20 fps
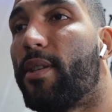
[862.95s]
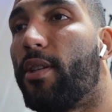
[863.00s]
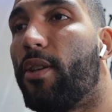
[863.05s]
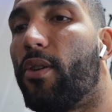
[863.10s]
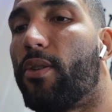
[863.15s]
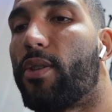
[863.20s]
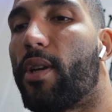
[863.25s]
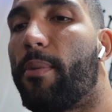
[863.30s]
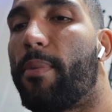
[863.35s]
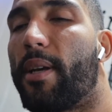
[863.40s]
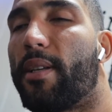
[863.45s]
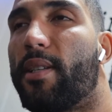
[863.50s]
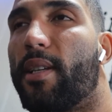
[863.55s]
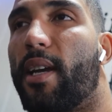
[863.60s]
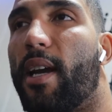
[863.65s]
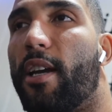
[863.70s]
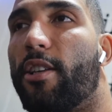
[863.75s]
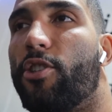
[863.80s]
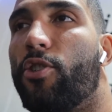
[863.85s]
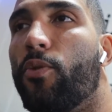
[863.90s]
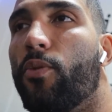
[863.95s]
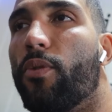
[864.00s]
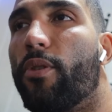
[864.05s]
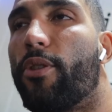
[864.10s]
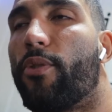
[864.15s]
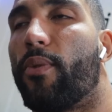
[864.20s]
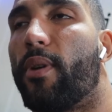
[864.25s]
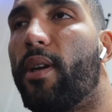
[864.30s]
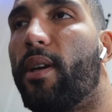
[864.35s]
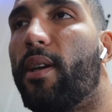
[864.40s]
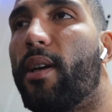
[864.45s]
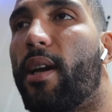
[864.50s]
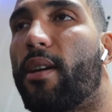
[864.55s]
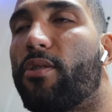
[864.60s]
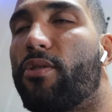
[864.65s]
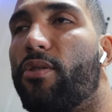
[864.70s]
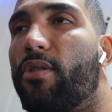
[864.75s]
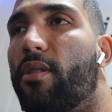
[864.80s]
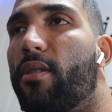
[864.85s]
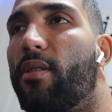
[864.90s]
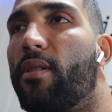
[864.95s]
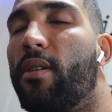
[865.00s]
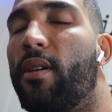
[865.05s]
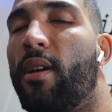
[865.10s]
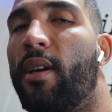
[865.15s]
So I basically got 2 or 3 extra